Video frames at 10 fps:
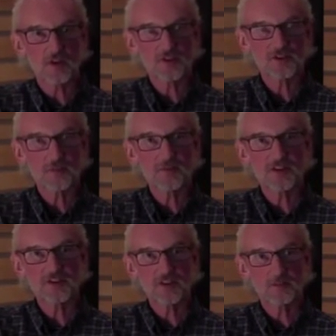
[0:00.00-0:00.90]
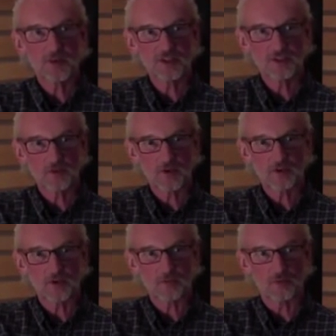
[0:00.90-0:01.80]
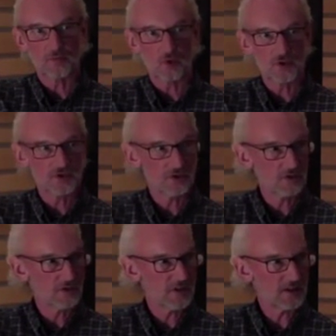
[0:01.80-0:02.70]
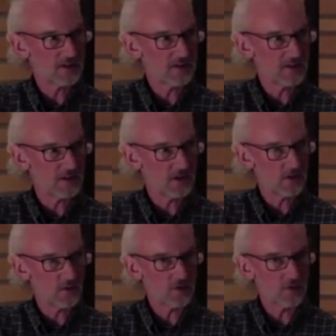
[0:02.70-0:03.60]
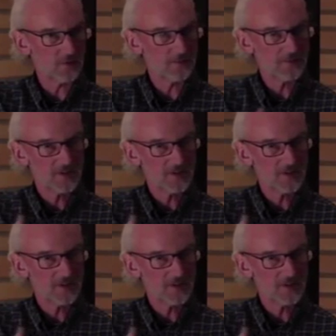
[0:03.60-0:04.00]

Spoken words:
some things in the budget of a record are proportional, or